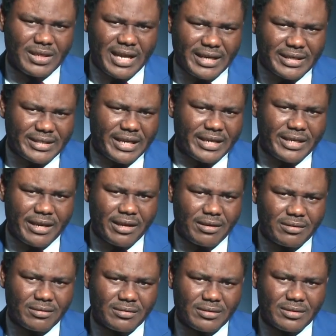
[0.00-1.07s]
Like
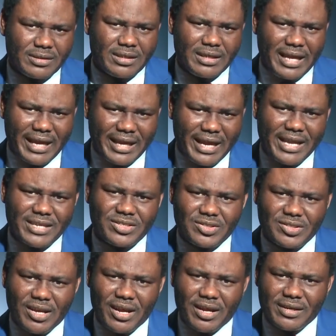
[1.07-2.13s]
Daniel, like
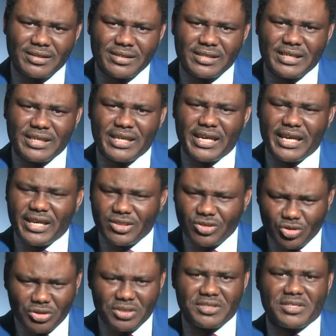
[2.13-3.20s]
Esther,
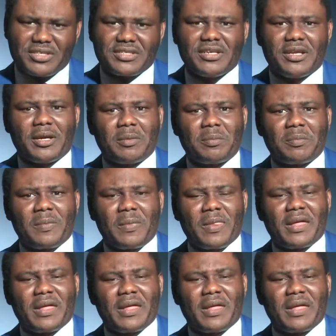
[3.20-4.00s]
in Jesus' name.